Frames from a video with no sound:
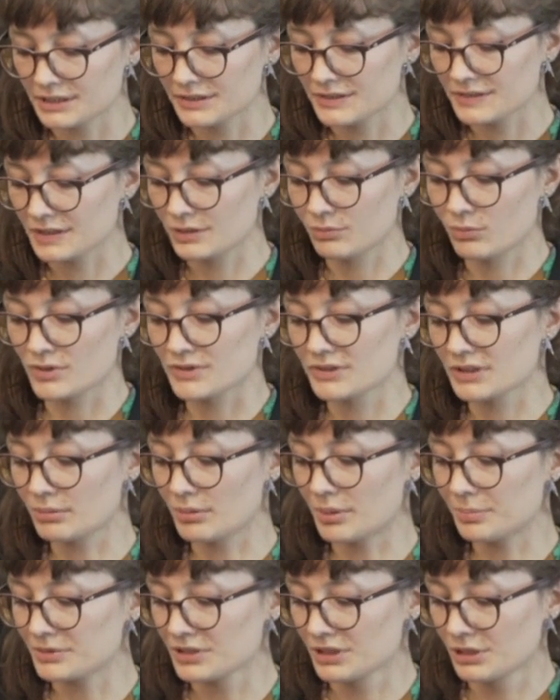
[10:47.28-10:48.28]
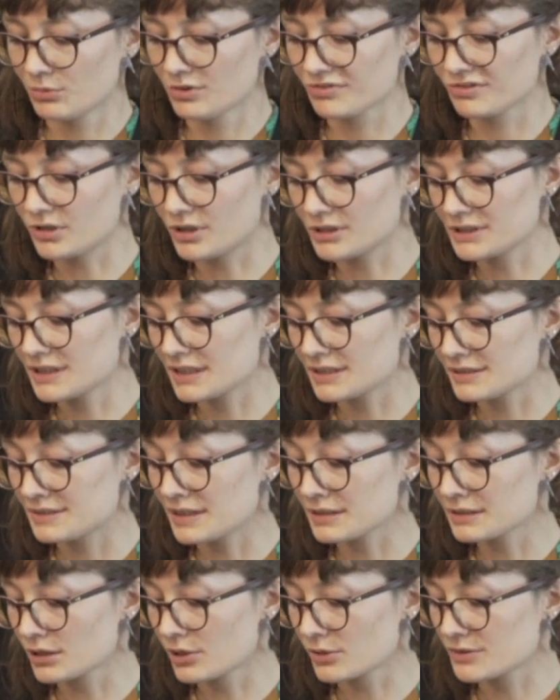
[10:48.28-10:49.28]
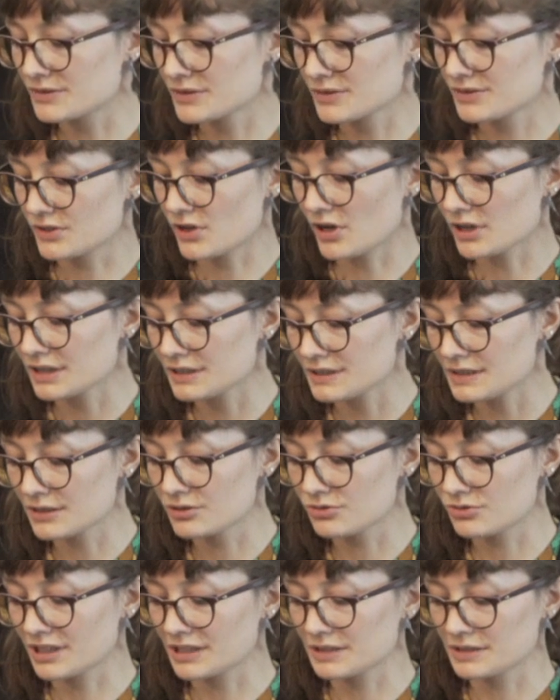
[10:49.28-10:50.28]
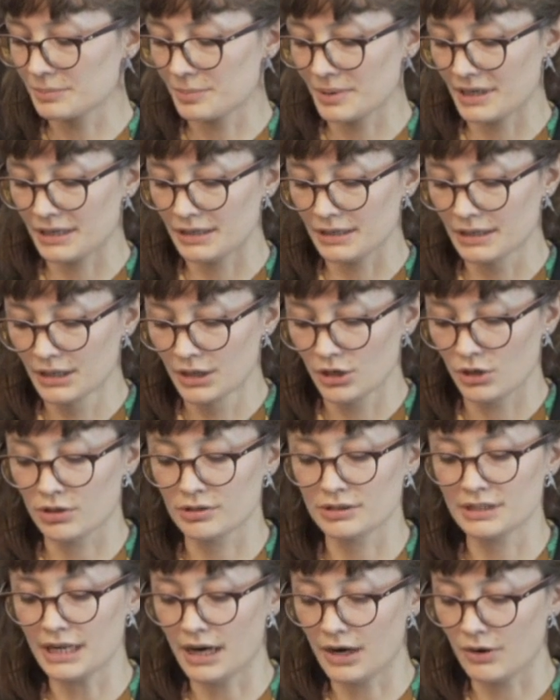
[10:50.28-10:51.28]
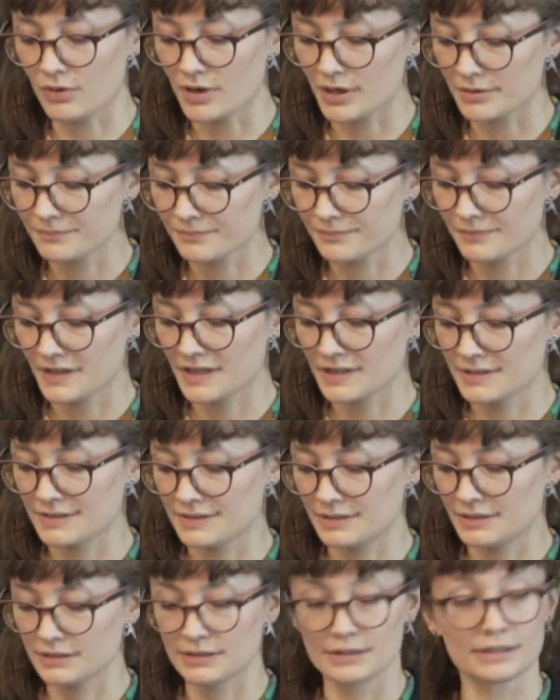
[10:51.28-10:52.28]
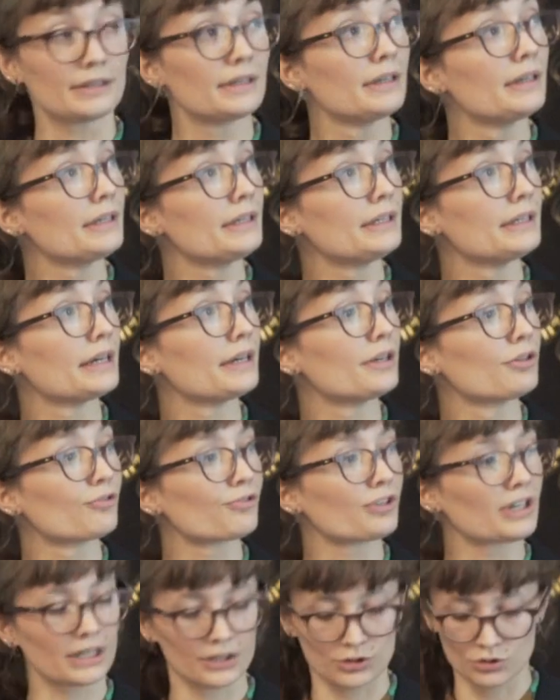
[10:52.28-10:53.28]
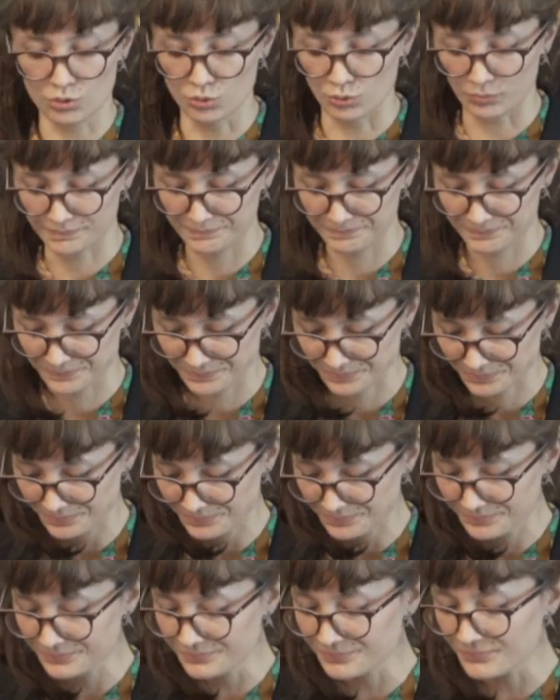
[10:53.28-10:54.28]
disc was equipped with contacts that closed the circuit and triggered the bell on the hour, as seen here in figure 2.